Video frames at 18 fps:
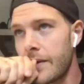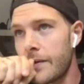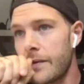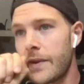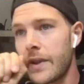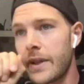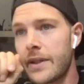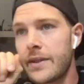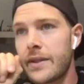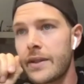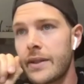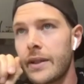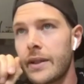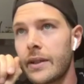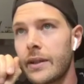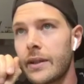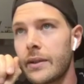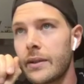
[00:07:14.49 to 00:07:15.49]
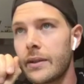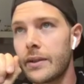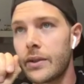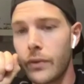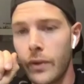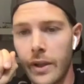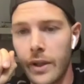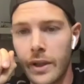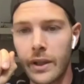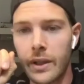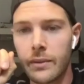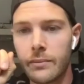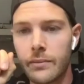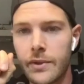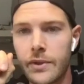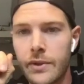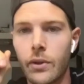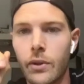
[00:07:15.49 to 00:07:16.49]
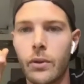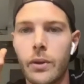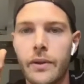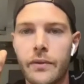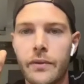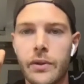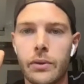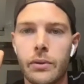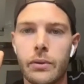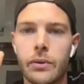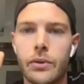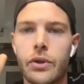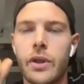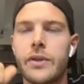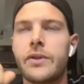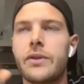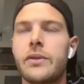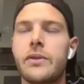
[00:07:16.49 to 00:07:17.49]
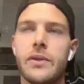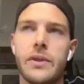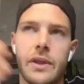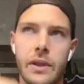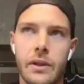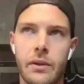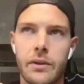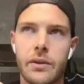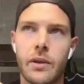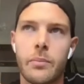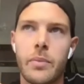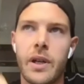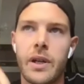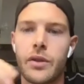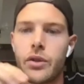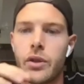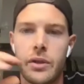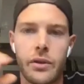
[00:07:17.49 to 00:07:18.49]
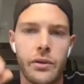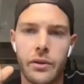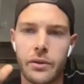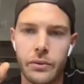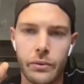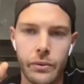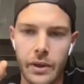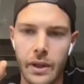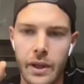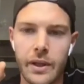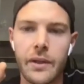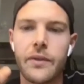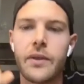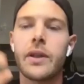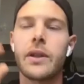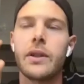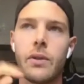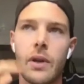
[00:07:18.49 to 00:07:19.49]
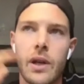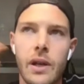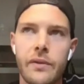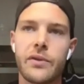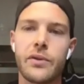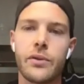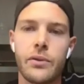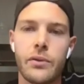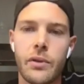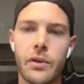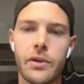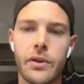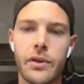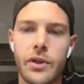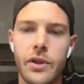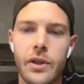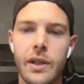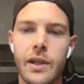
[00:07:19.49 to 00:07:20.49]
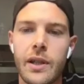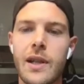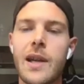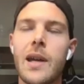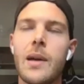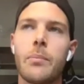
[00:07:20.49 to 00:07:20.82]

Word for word: fencing training. So if you're just sitting on your bench and not doing anything, you have to do conditioning.